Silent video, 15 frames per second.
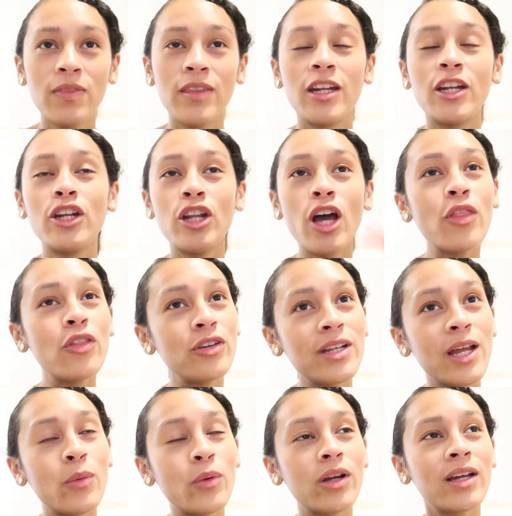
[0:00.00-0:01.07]
Then another
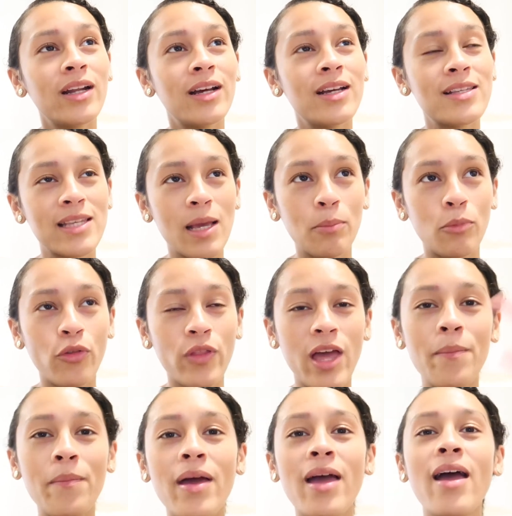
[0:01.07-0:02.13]
day we're gonna assemble
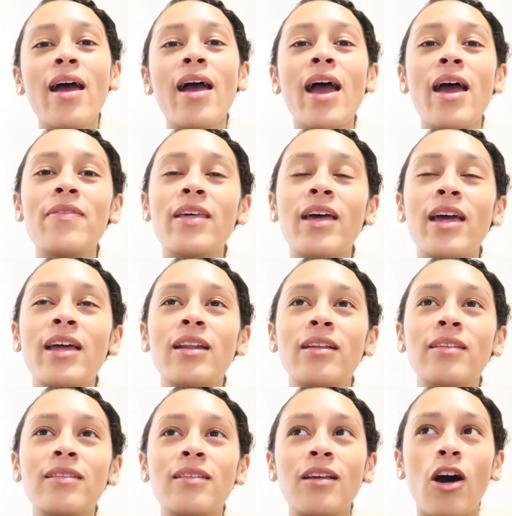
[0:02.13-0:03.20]
them, and then
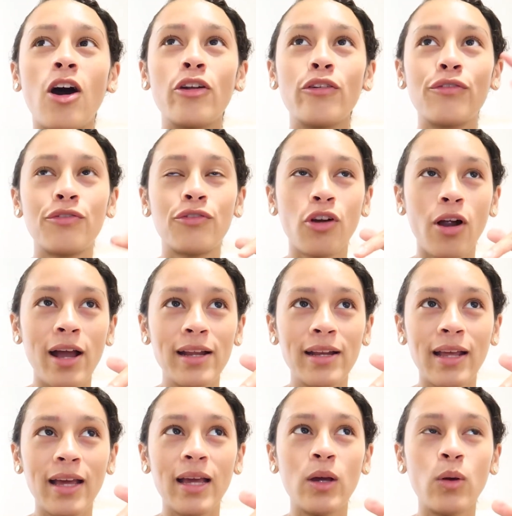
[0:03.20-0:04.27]
on
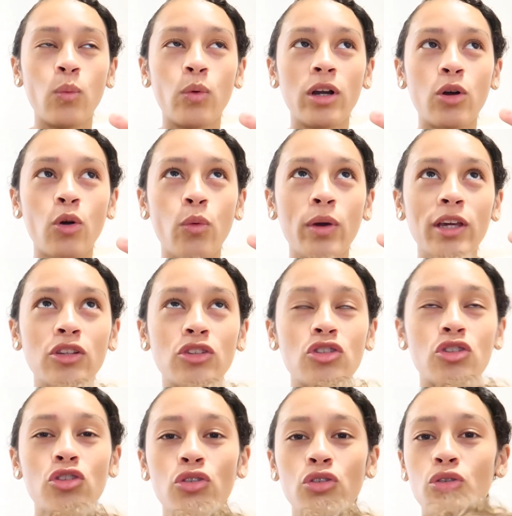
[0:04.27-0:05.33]
Friday we're going
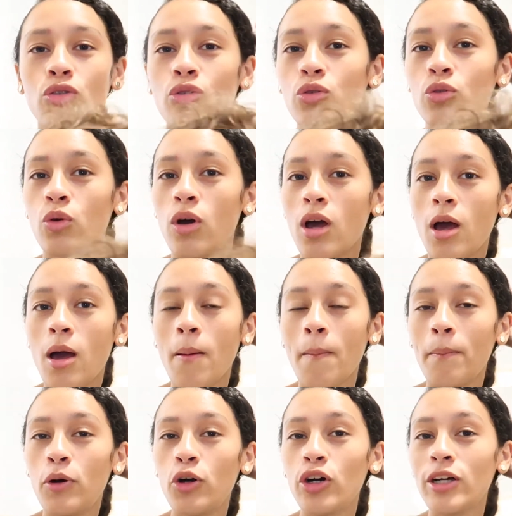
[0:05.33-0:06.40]
to
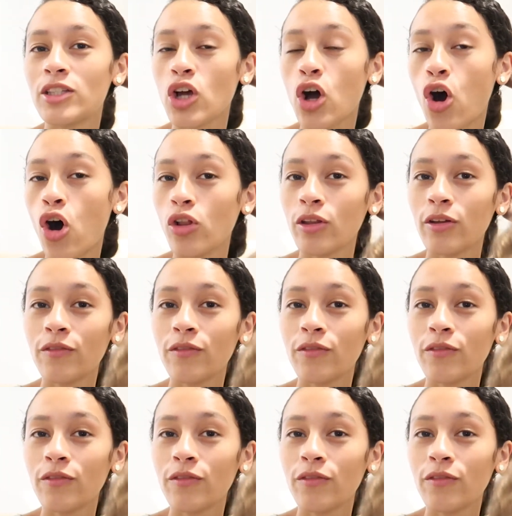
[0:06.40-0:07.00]
put all